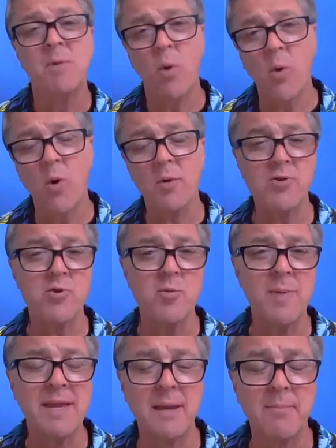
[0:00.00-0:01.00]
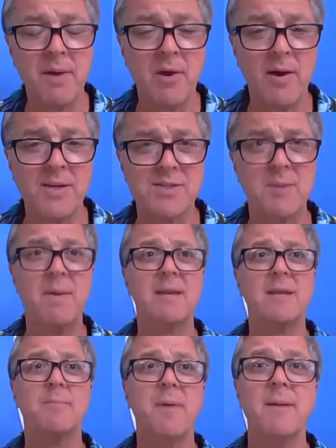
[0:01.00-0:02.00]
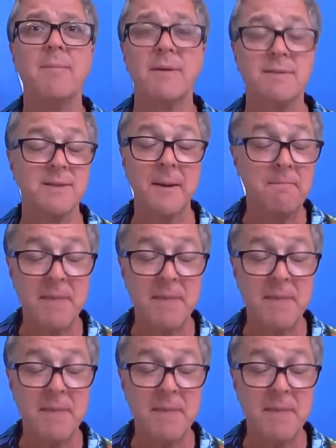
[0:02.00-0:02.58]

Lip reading: or through making bigger estimated payments.